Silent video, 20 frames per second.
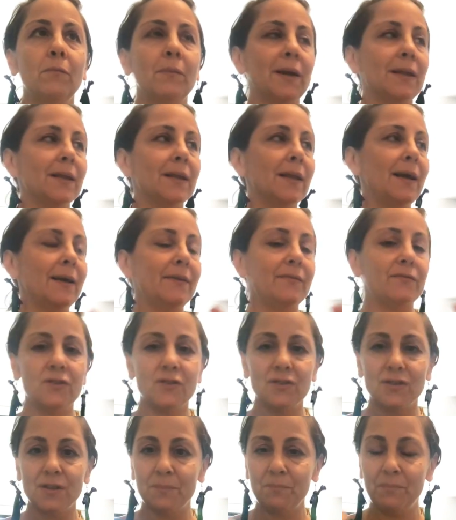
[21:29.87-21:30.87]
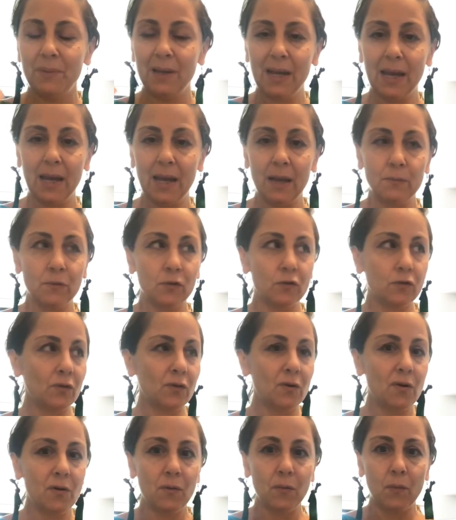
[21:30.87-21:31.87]
my life just became
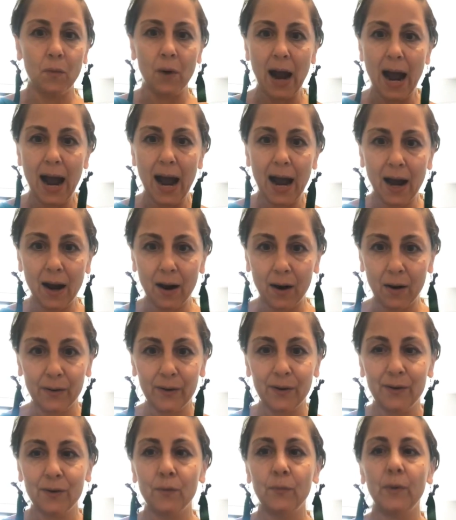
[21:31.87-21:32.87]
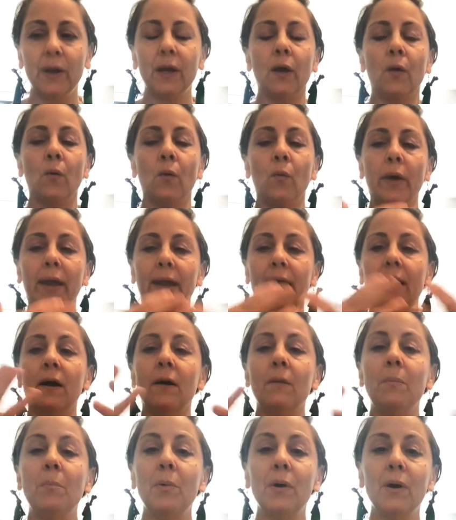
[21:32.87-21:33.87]
so wow. We can wake
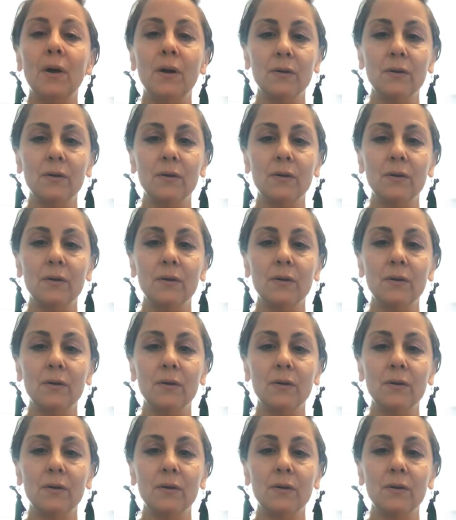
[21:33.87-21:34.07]
up